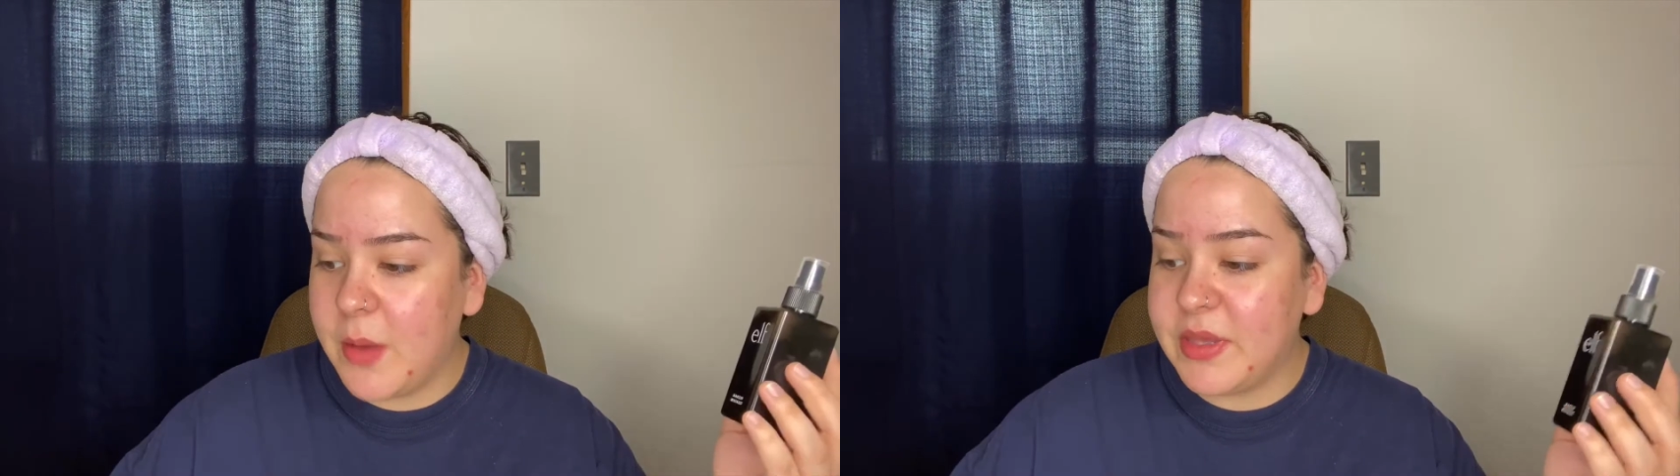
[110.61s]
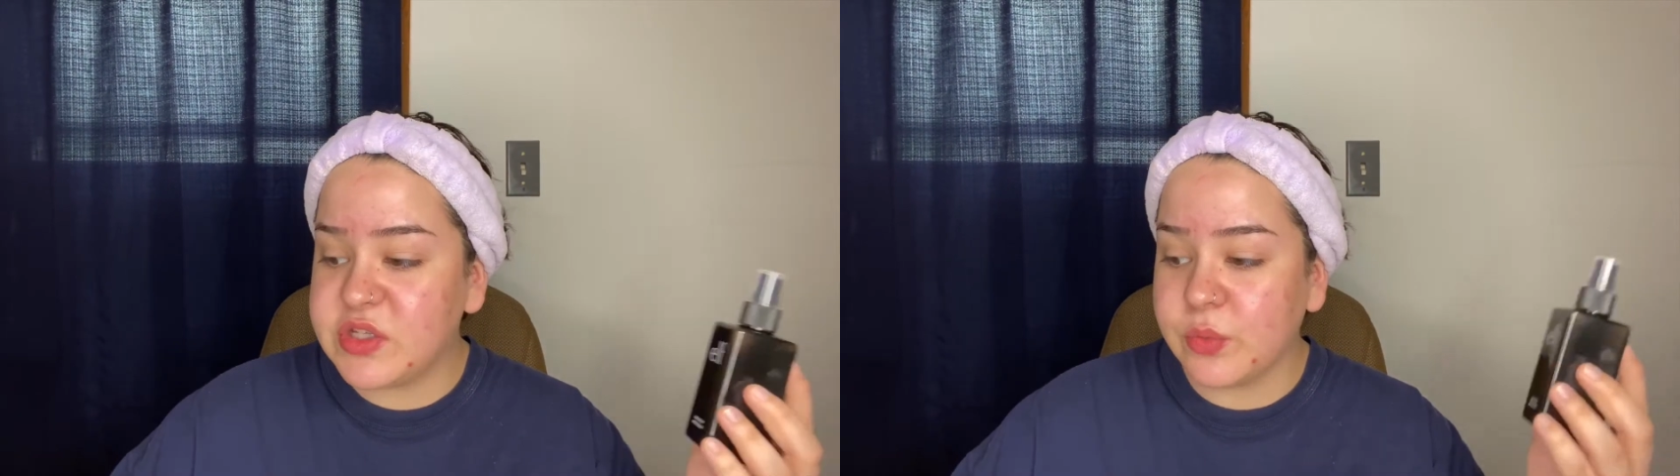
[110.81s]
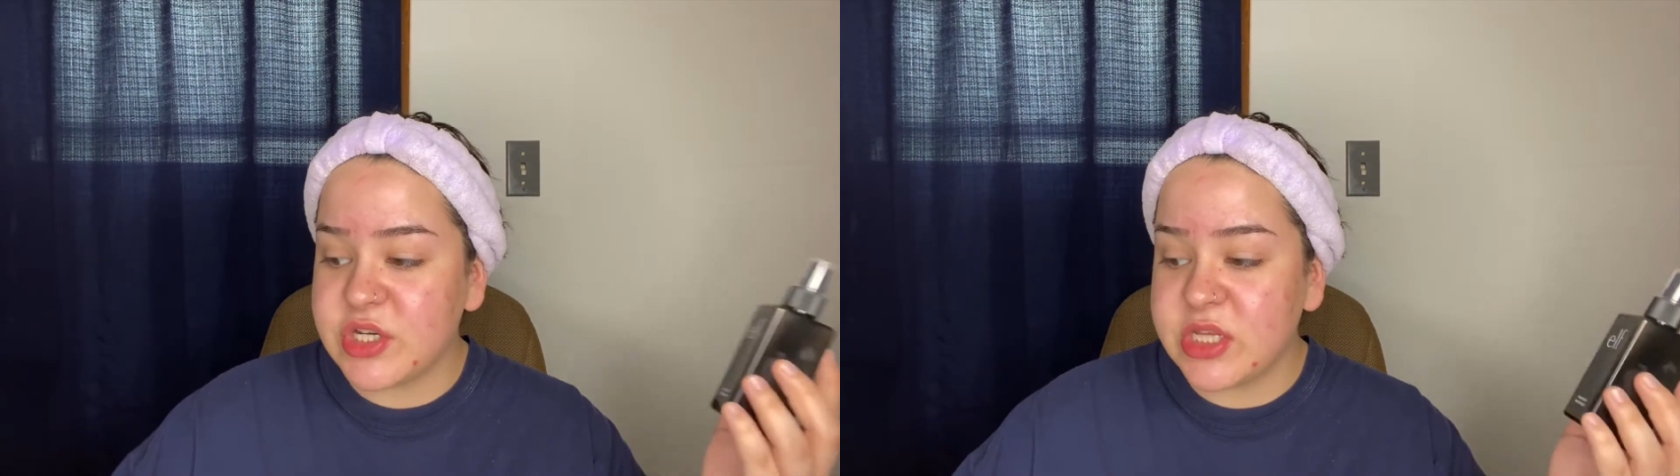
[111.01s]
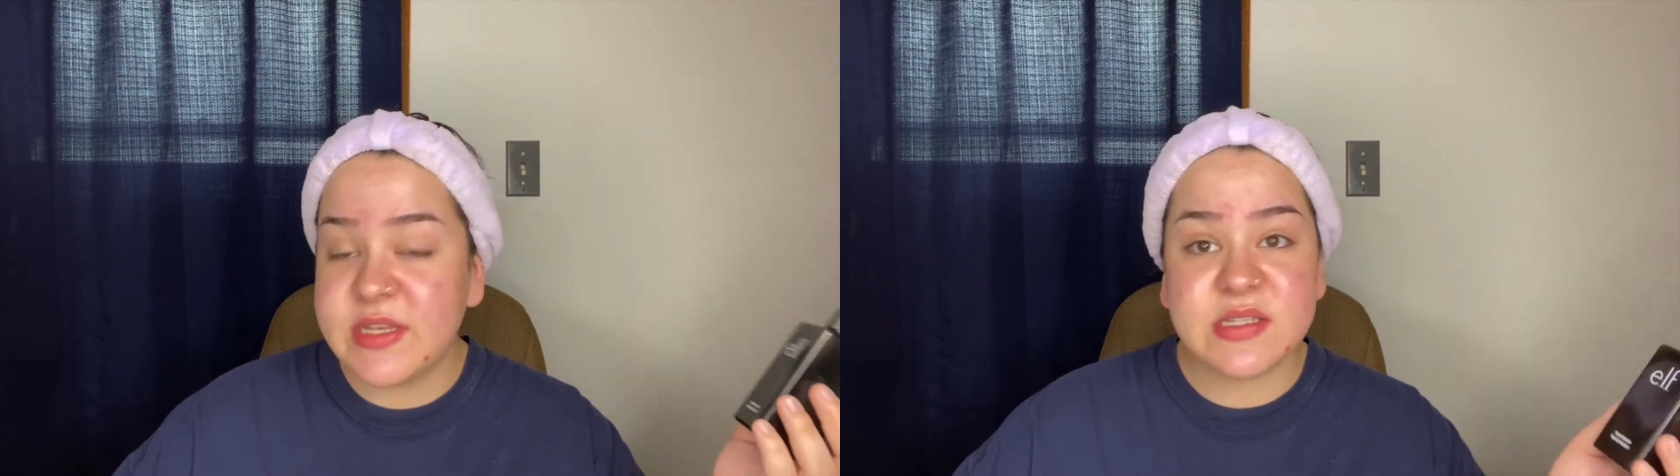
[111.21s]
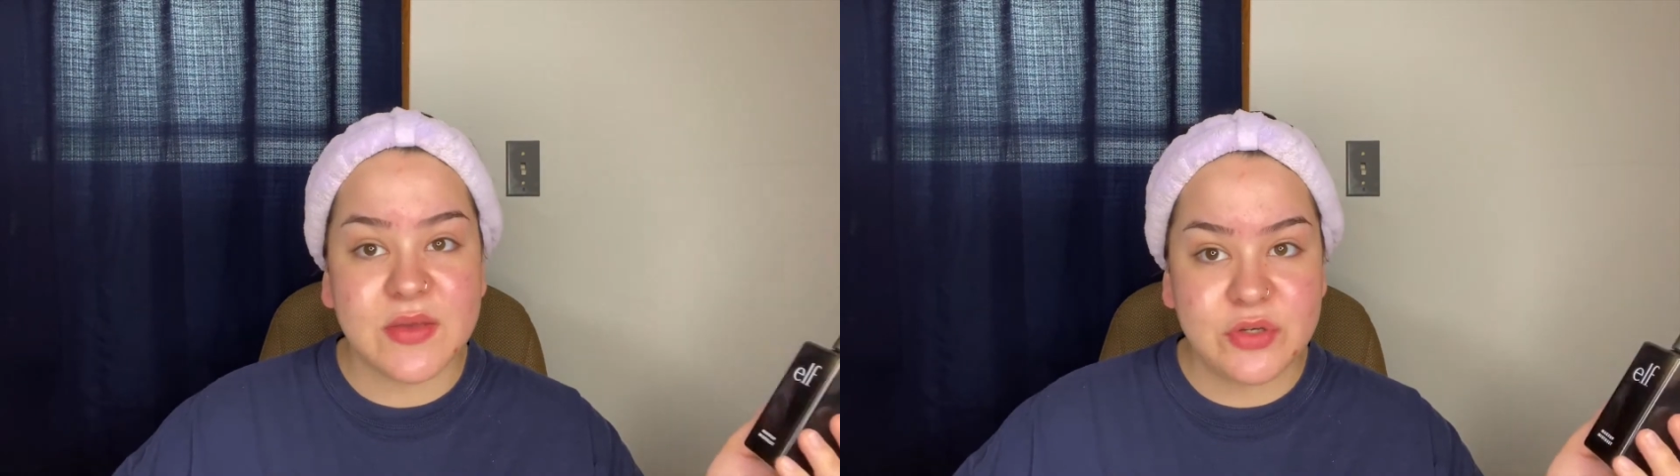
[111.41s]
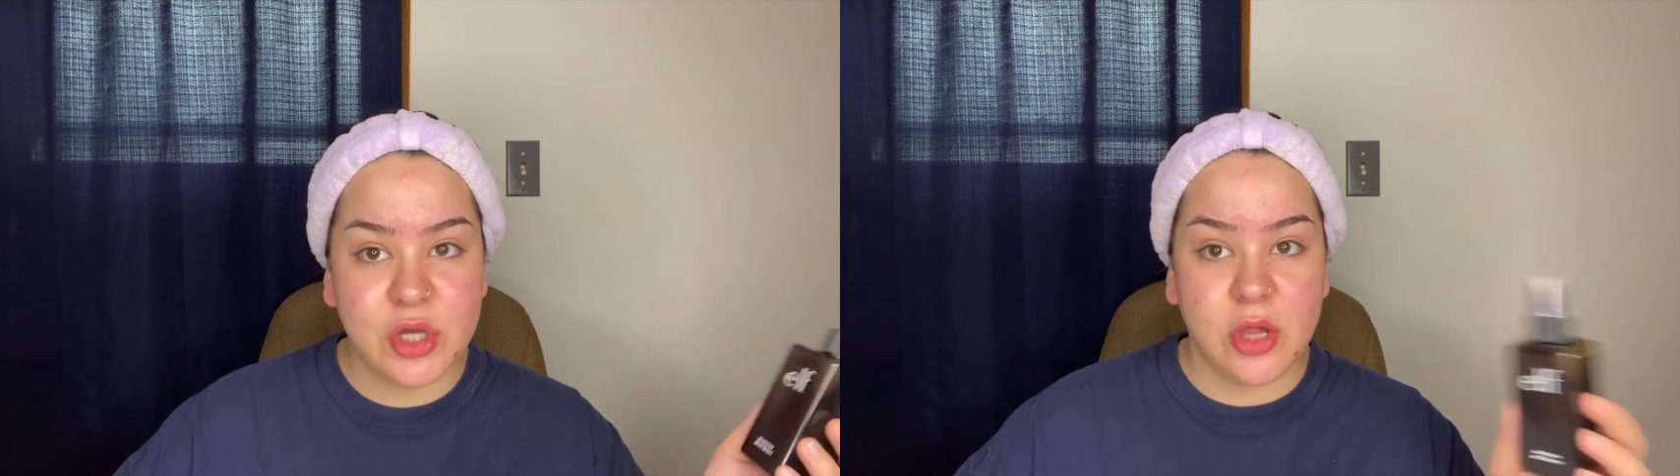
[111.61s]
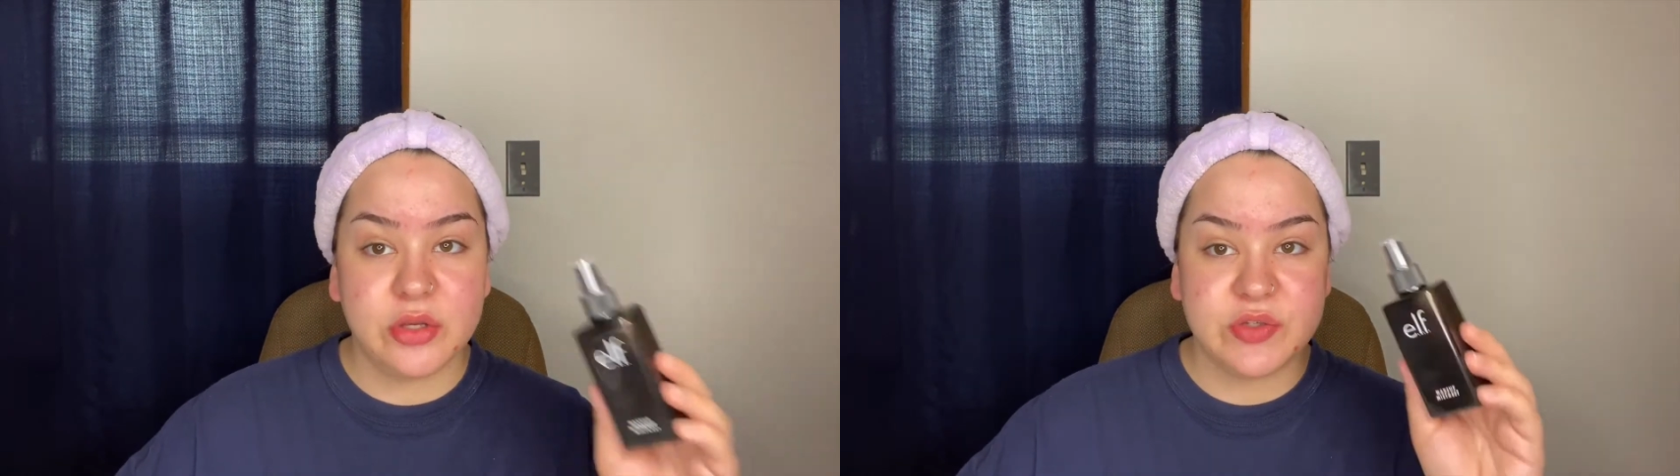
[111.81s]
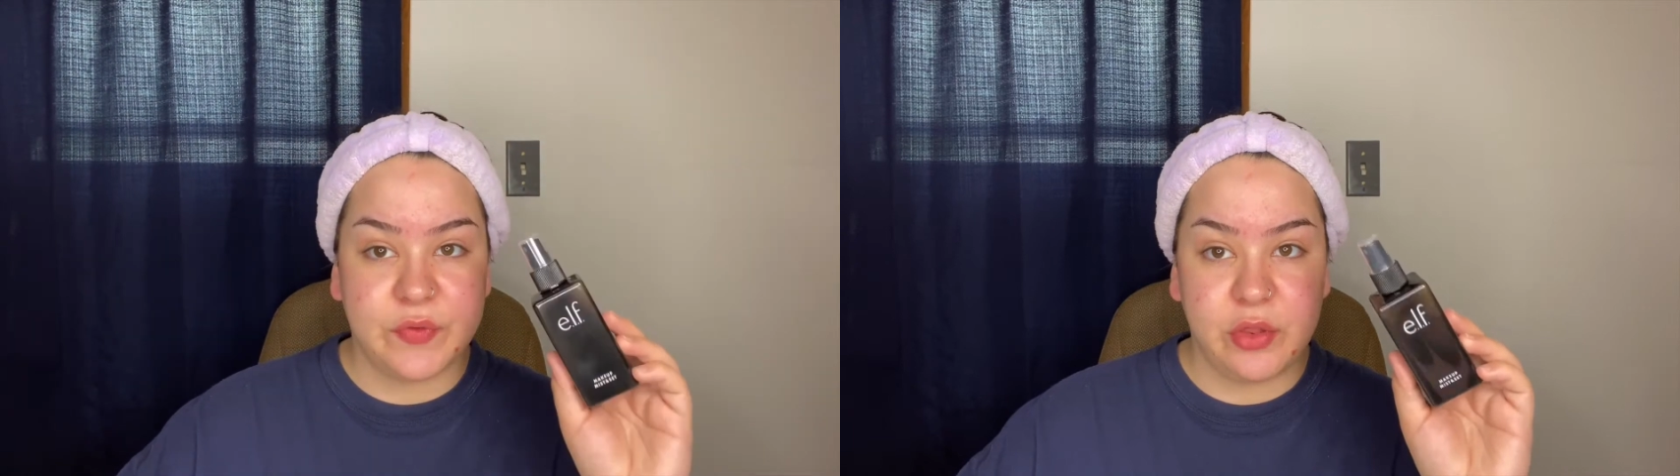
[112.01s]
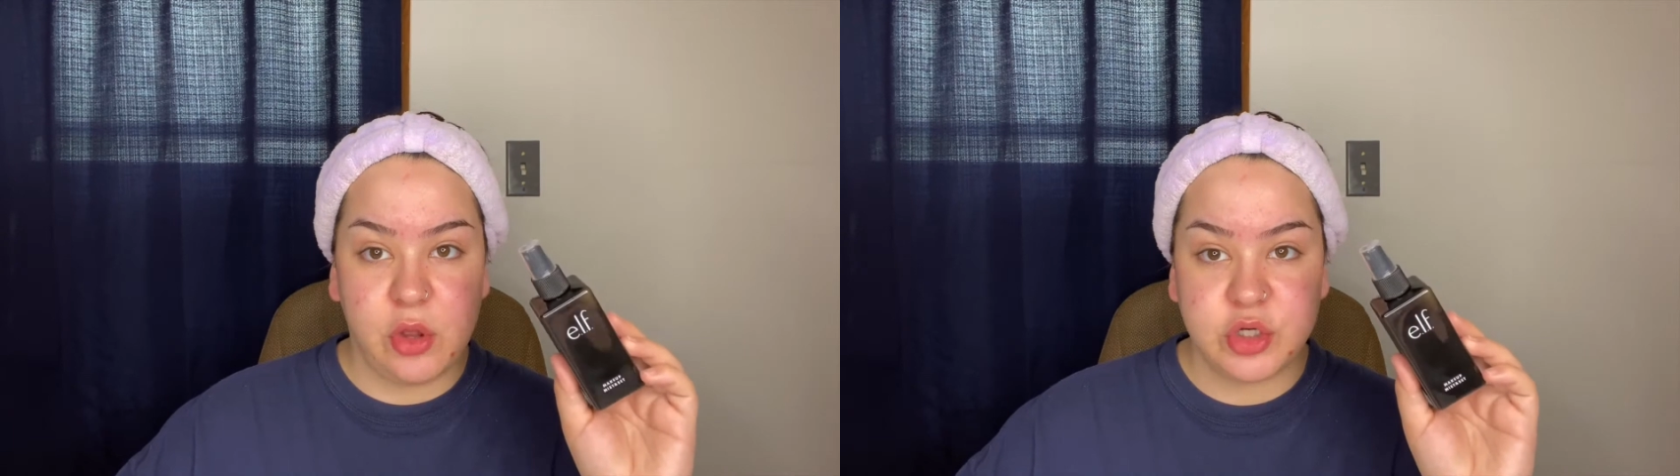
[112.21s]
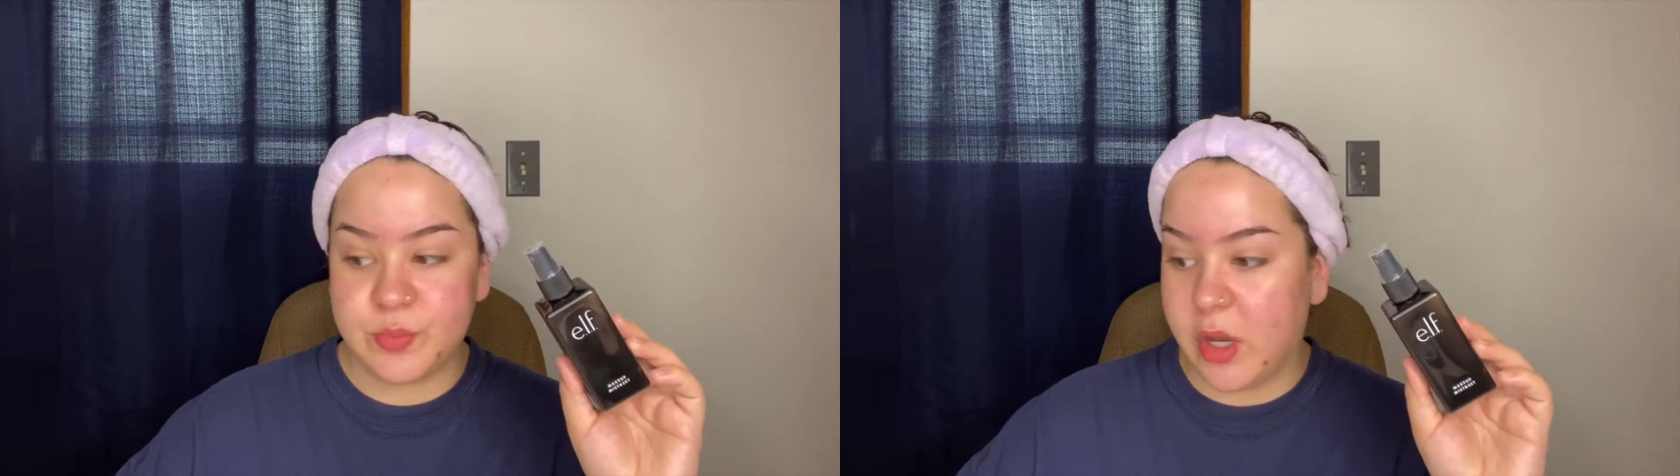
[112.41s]
It's originally $7 for the
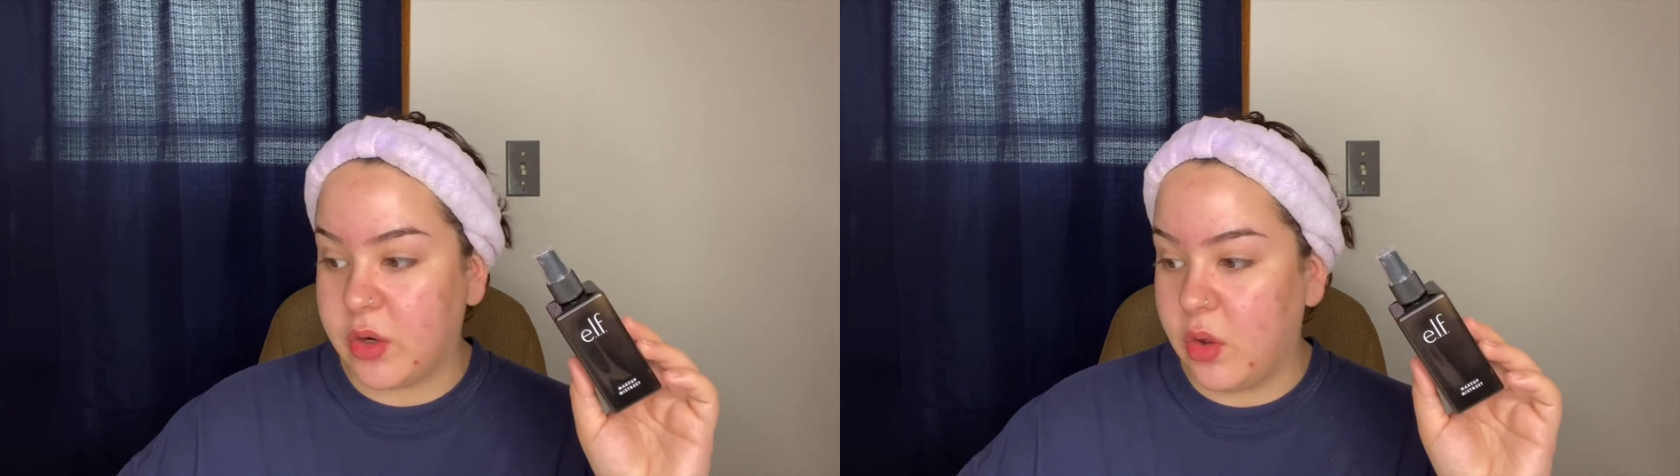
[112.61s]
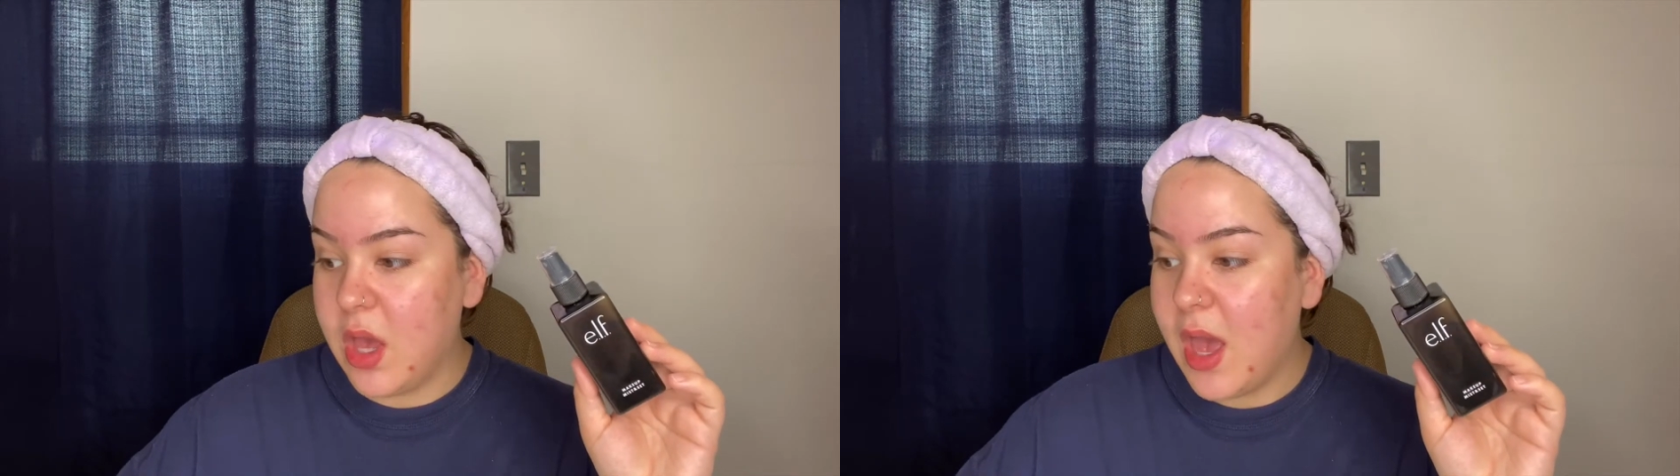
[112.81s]
large bottle.